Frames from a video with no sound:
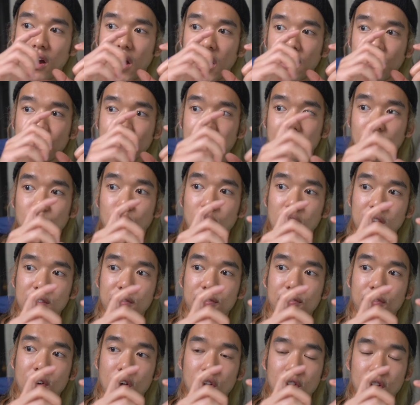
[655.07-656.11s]
right, for one
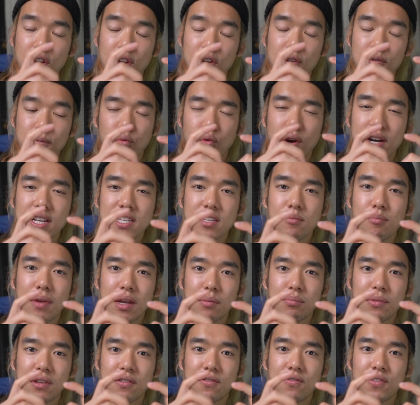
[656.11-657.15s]
photo, what does it
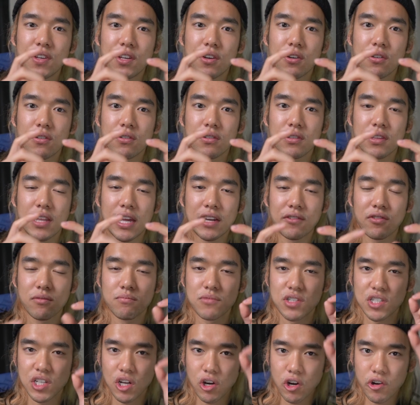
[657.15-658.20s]
make me feel? Like from
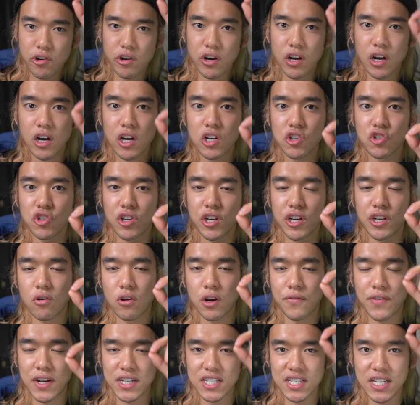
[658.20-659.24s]
0 to 100,
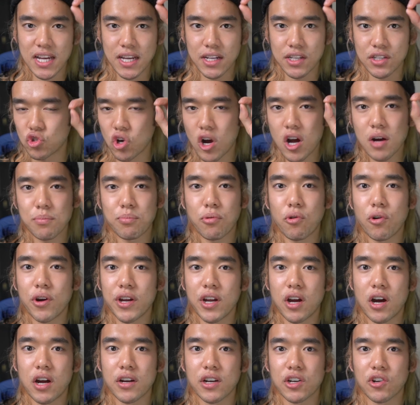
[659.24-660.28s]
or if I just had to draw a
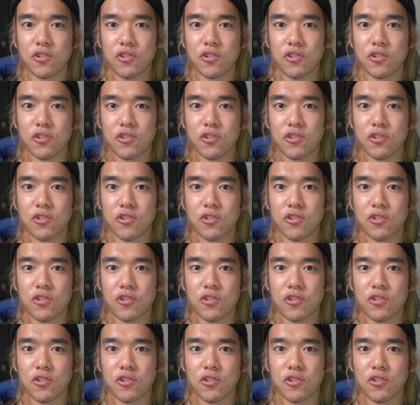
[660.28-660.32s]
point on a